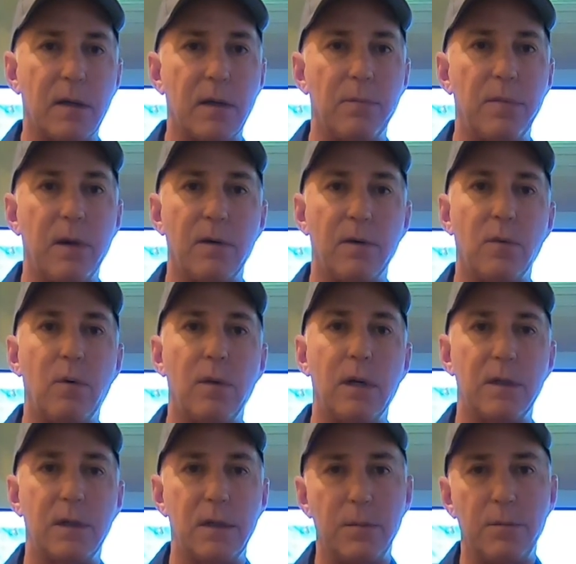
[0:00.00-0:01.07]
compared to what
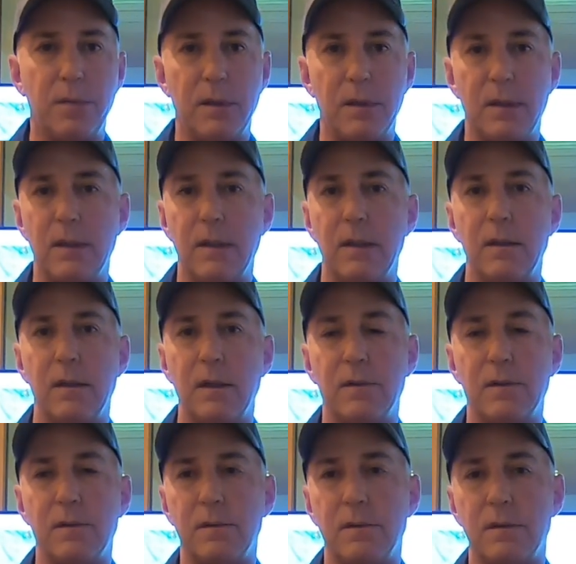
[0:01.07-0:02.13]
it could be.
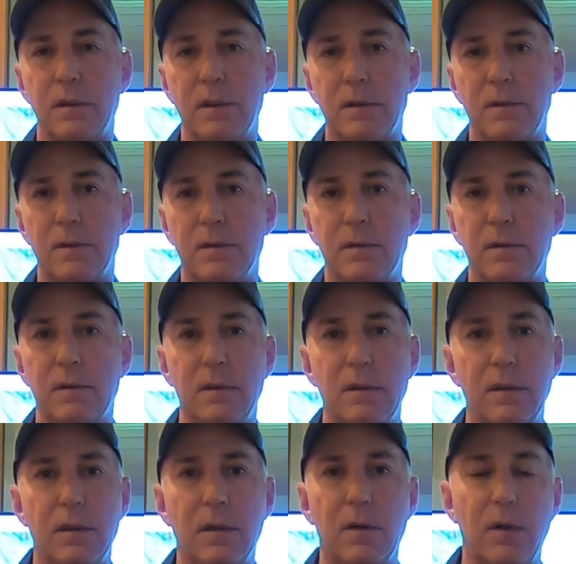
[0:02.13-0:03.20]
It's
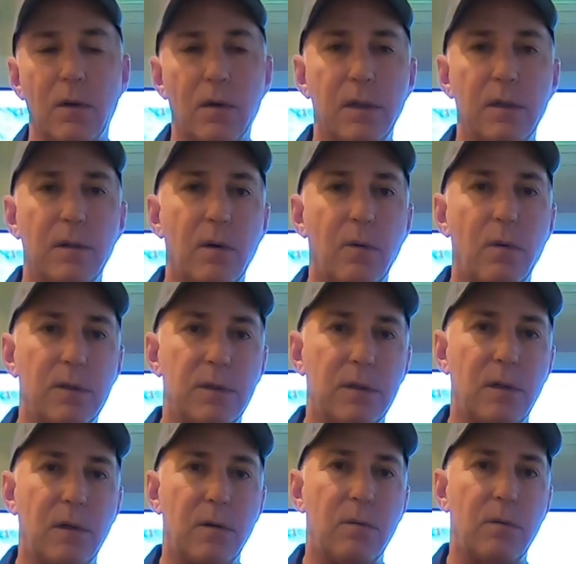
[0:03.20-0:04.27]
you know, you only know what you
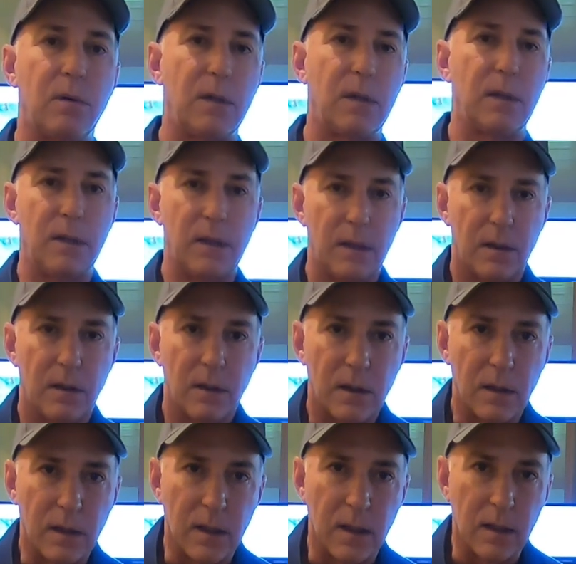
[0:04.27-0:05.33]
know,
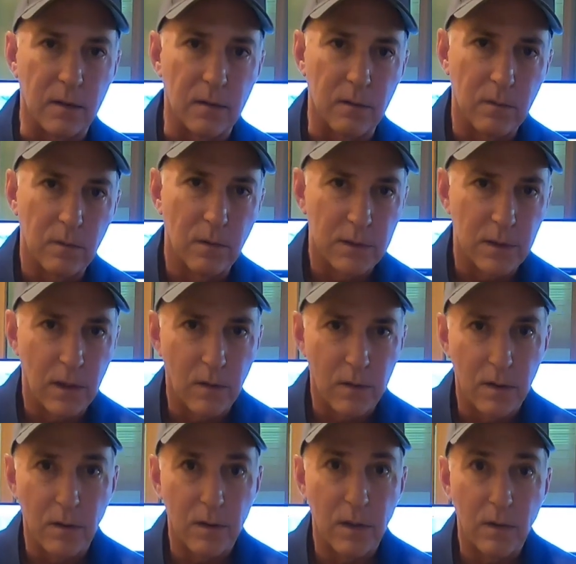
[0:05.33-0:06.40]
and what you don't
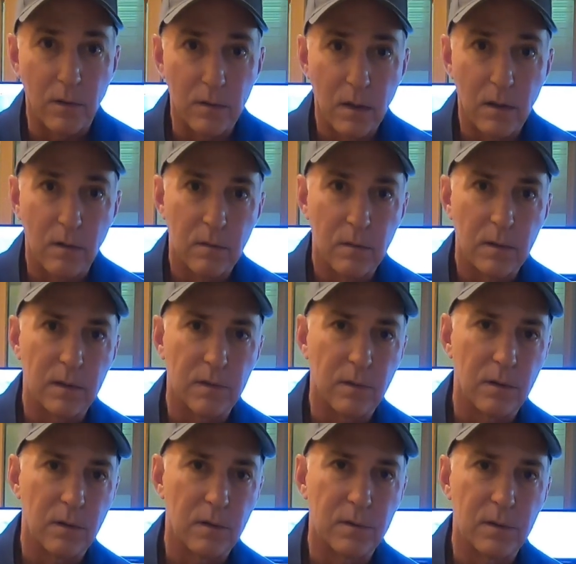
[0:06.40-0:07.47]
know, you don't know
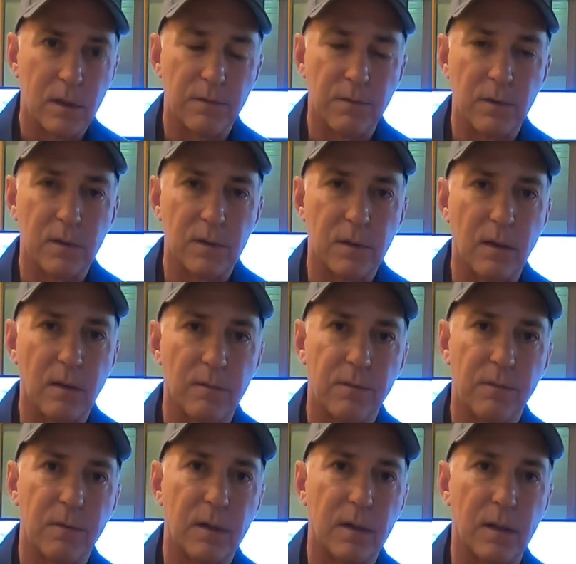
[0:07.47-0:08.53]
until you see it for yourself.
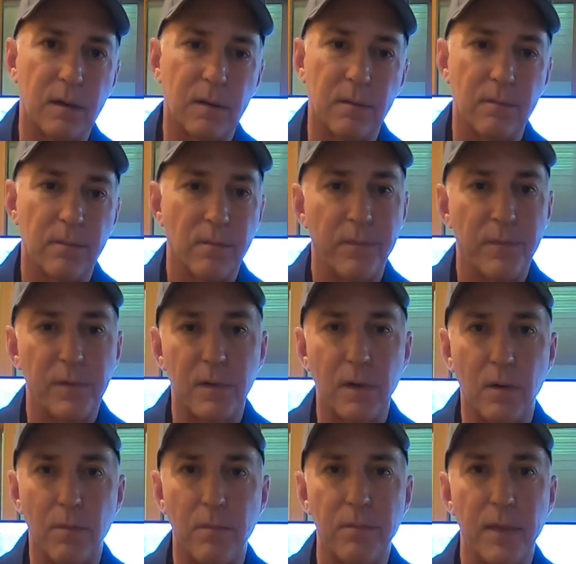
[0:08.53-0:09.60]
And
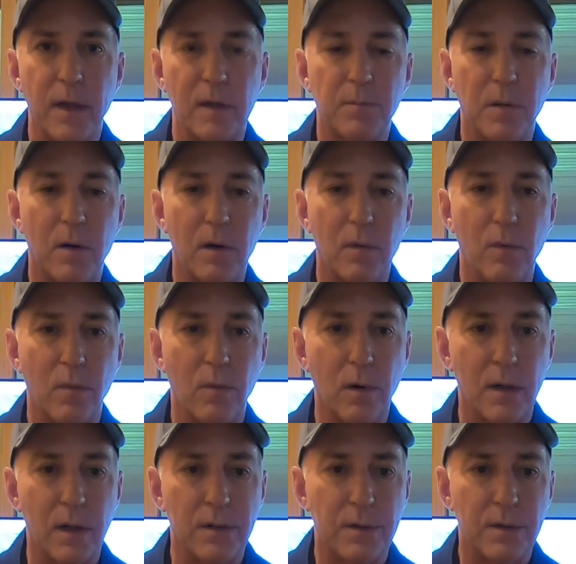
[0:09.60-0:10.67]
so that's part of what we're
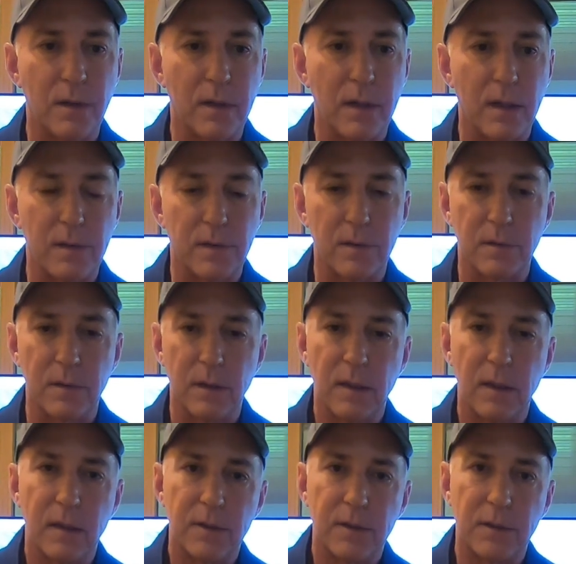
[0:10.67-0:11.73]
going to do today, is
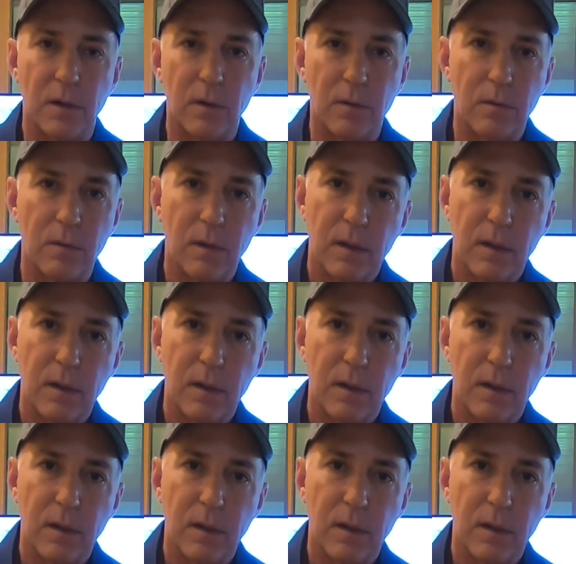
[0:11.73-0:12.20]
show